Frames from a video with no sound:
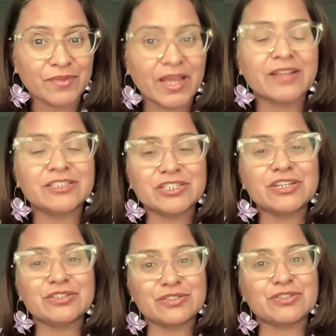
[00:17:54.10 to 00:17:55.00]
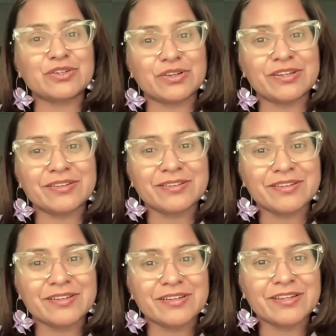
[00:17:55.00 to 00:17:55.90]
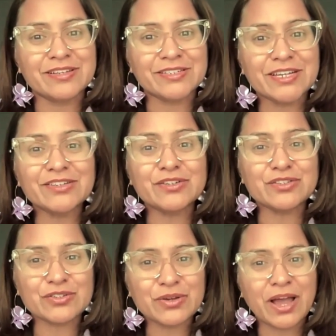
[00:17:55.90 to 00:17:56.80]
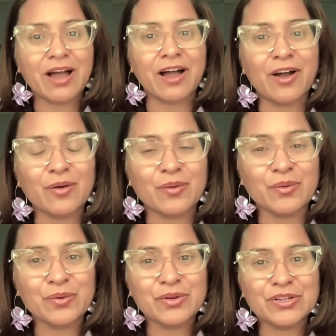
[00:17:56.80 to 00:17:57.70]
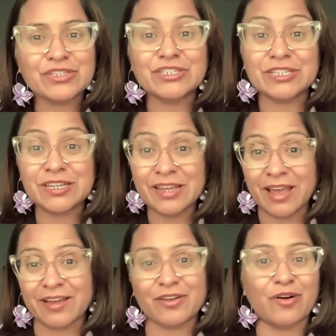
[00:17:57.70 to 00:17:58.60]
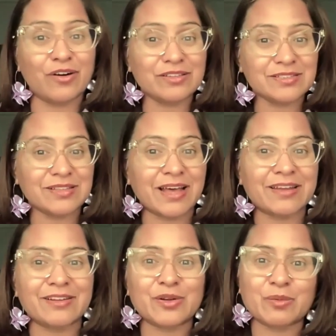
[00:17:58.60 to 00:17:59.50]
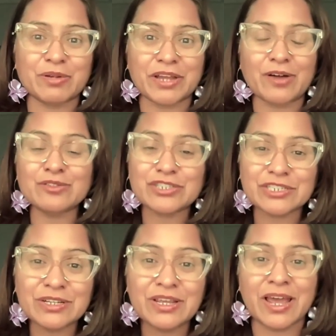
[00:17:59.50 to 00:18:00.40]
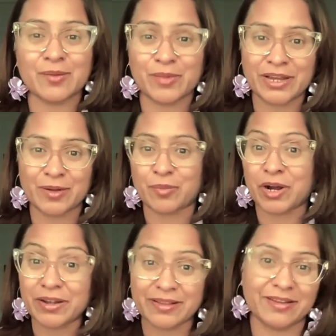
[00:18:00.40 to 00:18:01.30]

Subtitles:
And she understood. She understood how she had caused that a little bit, how she had played a part in